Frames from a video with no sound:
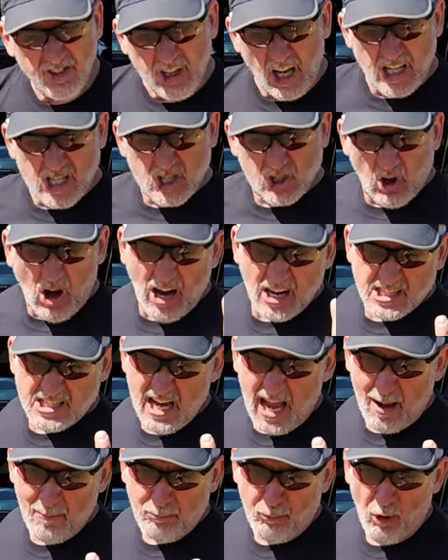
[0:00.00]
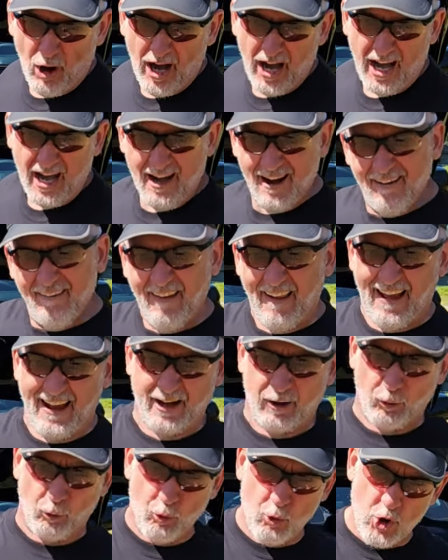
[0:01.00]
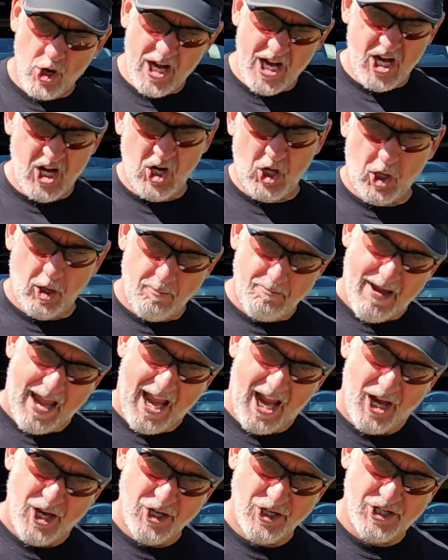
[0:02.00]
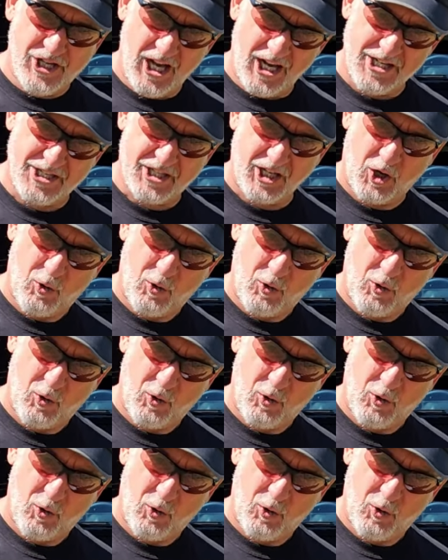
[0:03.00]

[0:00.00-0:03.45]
the trucked up way, like real man test